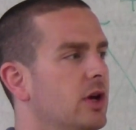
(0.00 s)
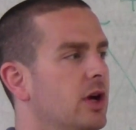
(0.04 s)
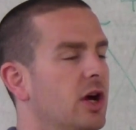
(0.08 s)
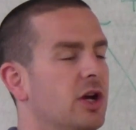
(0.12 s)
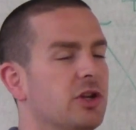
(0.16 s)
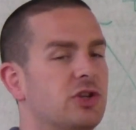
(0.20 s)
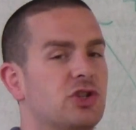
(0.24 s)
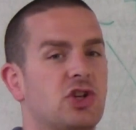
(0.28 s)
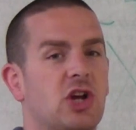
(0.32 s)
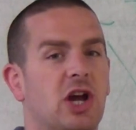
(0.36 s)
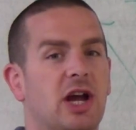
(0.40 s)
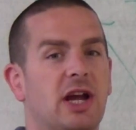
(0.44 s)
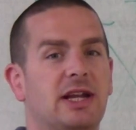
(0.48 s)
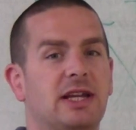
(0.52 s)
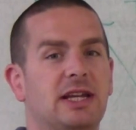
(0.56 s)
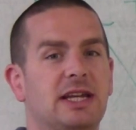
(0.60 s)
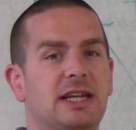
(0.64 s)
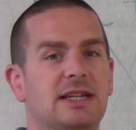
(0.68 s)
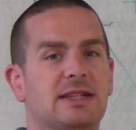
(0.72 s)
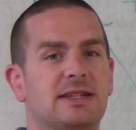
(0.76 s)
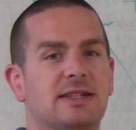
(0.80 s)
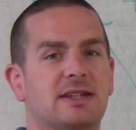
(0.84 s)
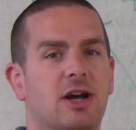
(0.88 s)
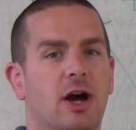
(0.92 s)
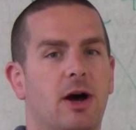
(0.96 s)
a
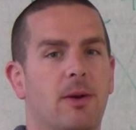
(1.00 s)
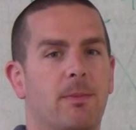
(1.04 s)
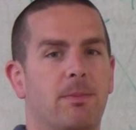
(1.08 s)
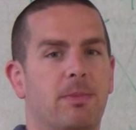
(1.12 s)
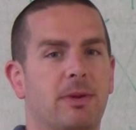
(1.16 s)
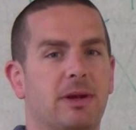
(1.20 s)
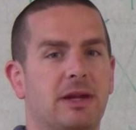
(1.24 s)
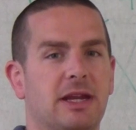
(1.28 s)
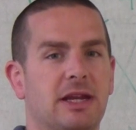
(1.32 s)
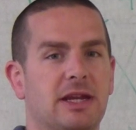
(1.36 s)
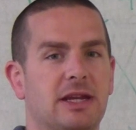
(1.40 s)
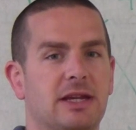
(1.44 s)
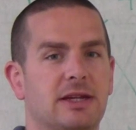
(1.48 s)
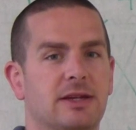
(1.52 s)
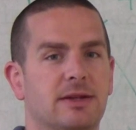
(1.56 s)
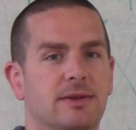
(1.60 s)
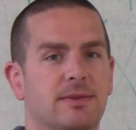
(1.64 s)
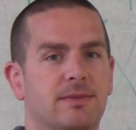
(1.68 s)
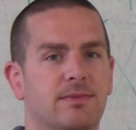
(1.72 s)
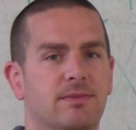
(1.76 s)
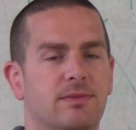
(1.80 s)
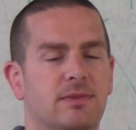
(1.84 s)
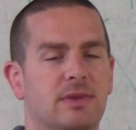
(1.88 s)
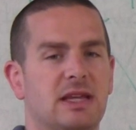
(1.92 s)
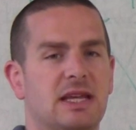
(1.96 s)
Chinese company
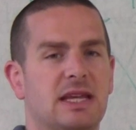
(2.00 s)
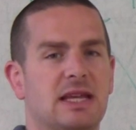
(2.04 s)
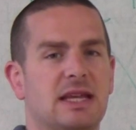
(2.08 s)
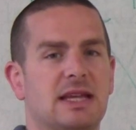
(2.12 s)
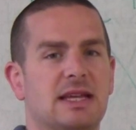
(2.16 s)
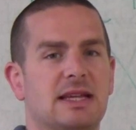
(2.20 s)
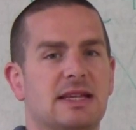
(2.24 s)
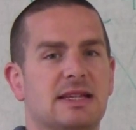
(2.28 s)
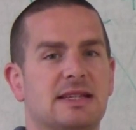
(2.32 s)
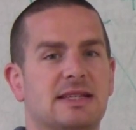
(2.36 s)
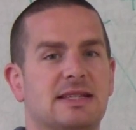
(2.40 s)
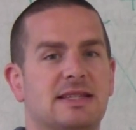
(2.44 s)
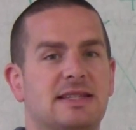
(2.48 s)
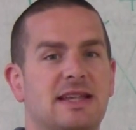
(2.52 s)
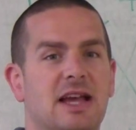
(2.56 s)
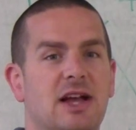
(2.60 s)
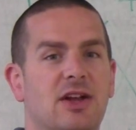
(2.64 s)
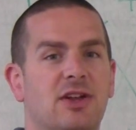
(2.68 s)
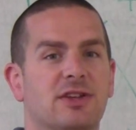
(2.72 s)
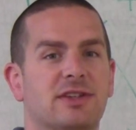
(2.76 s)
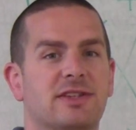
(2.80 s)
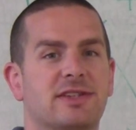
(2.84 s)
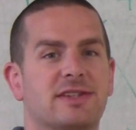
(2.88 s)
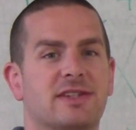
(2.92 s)
sells